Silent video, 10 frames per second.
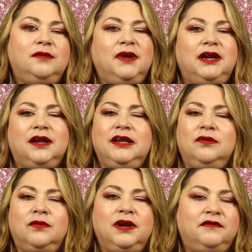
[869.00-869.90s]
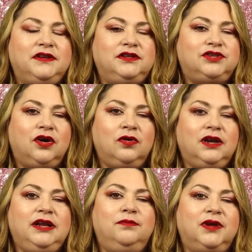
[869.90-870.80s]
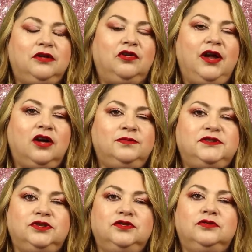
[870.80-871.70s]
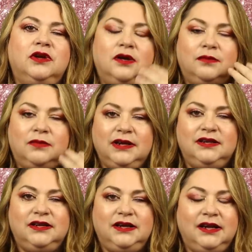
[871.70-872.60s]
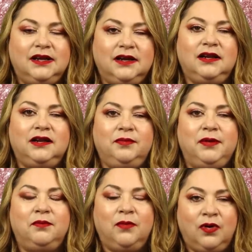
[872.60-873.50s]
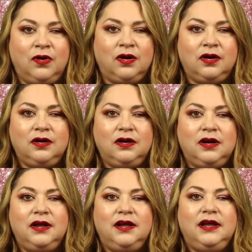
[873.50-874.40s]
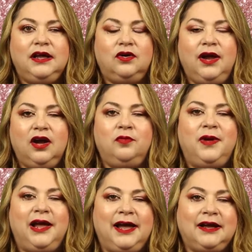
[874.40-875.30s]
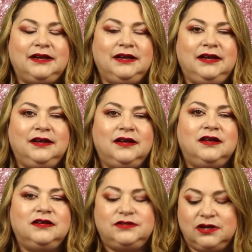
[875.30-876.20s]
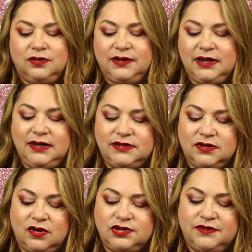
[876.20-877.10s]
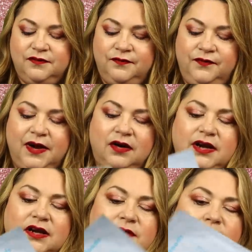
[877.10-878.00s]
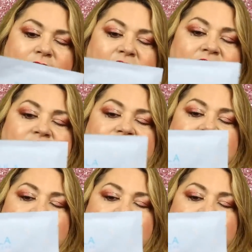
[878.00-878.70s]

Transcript: Might not get rid of it totally, but it'll help to blend it in a little bit more. It'll help acne so these are some very good masks.